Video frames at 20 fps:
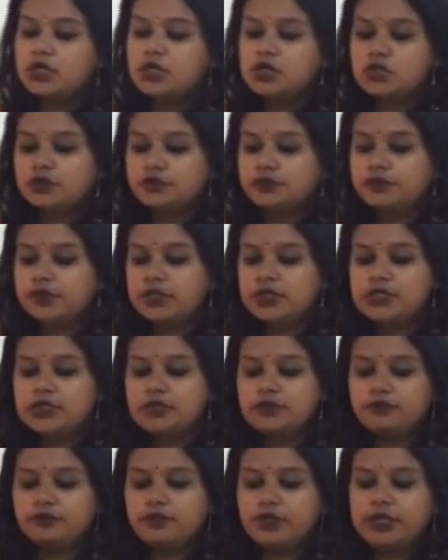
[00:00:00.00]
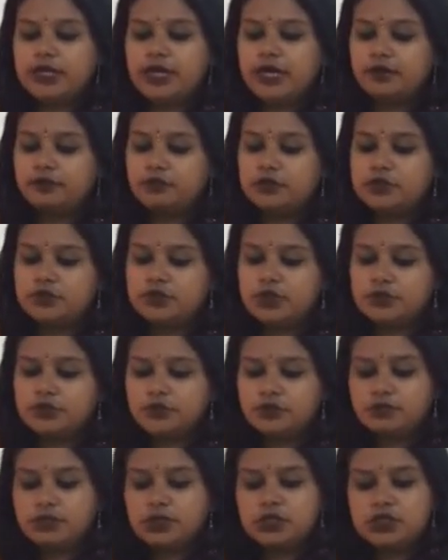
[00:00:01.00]
So first we have the
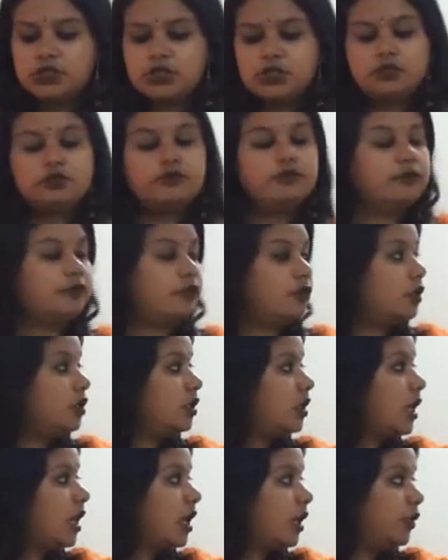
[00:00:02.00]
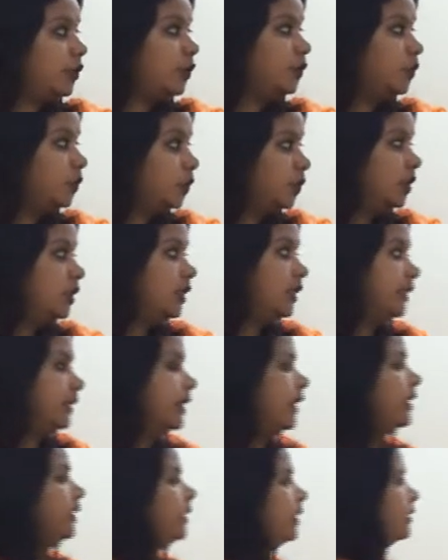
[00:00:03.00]
transformation for R2,
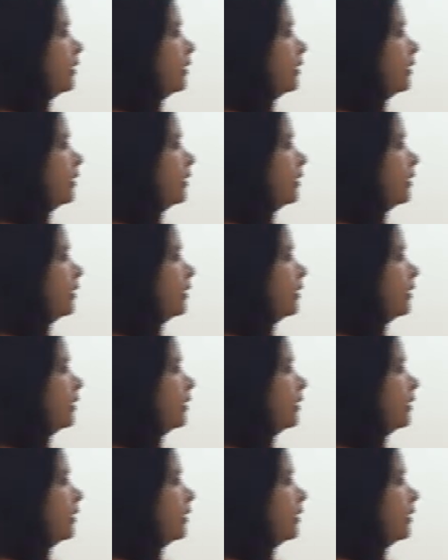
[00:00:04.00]
that